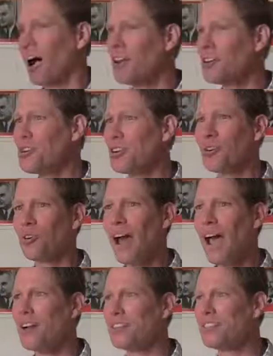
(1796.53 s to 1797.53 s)
are under the
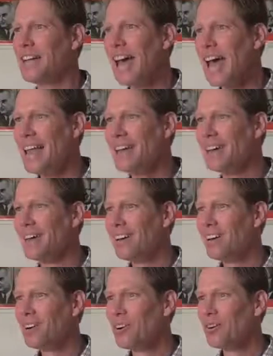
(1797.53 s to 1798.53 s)
ground, dead.
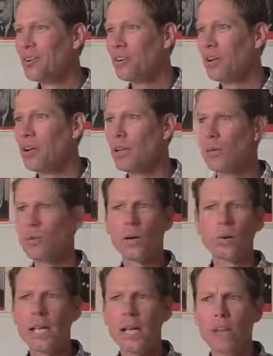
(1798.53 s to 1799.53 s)

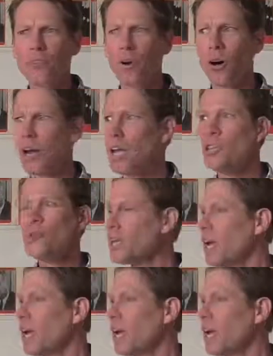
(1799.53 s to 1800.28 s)
What are we here for? You